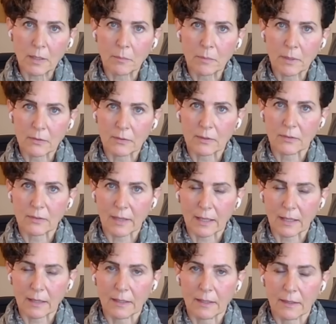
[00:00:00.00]
to me, means
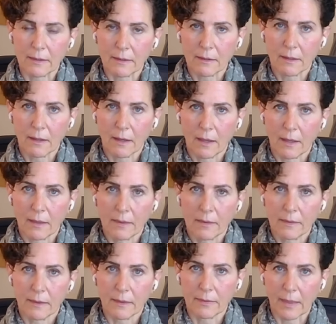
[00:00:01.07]
it's likely
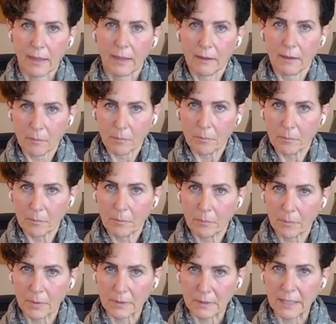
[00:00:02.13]
that they
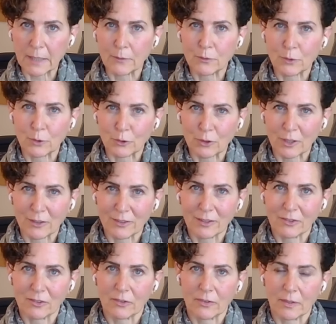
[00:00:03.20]
believe such
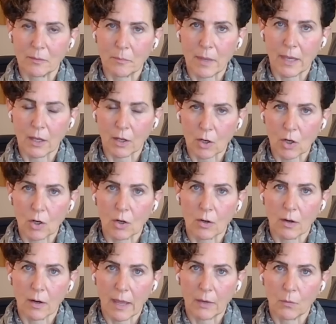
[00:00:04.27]
contingency may
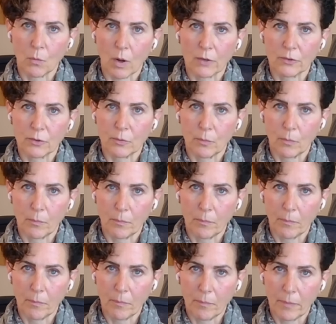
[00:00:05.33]
occur and want to
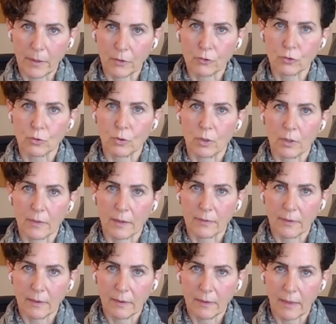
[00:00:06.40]
be sure
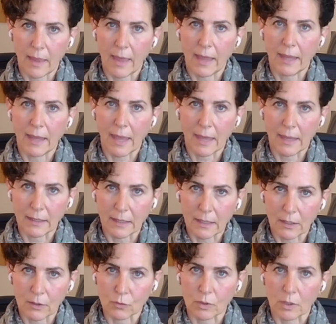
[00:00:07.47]
that they
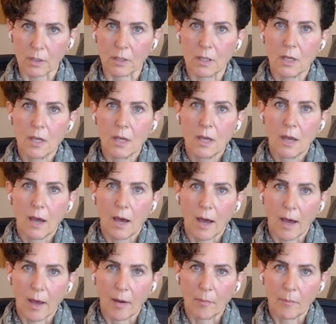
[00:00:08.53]
and Israel
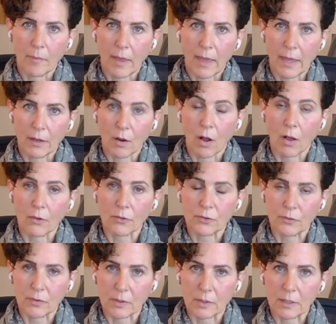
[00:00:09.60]
and
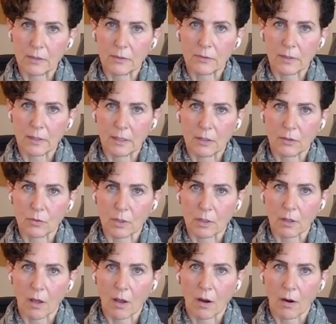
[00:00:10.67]
all civilians in
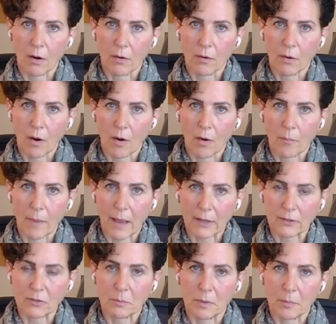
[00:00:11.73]
Israel are
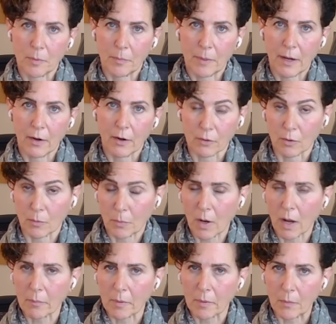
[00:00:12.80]
maximally prepared and
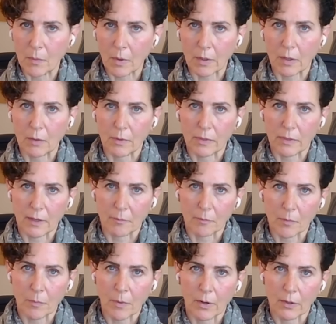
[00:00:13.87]
are probably working with a
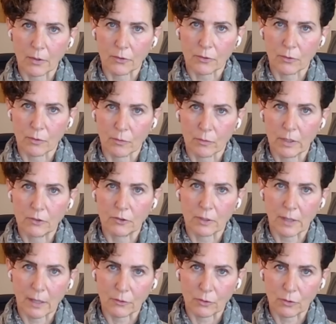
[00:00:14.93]
number of parties through the
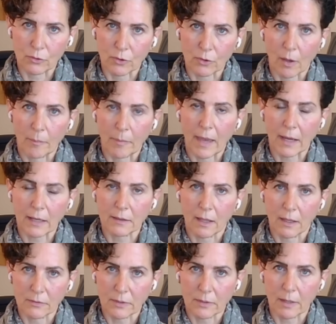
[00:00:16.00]
region, as you saw
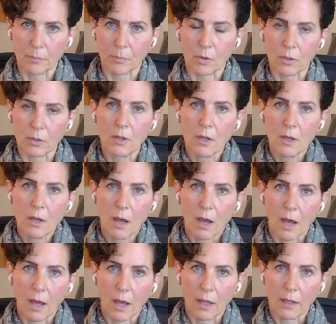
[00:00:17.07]
back last April.
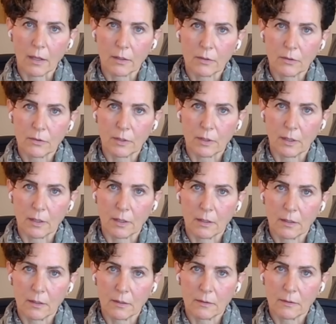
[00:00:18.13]

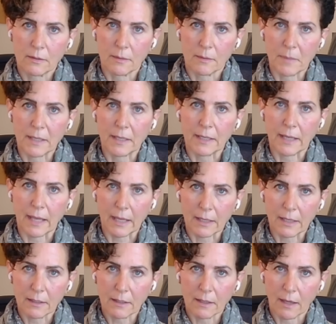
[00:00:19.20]
to
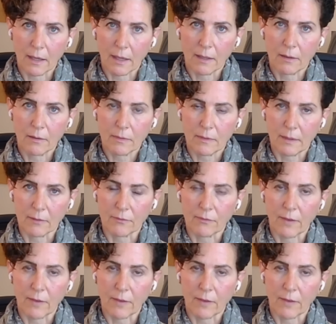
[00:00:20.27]
mitigate the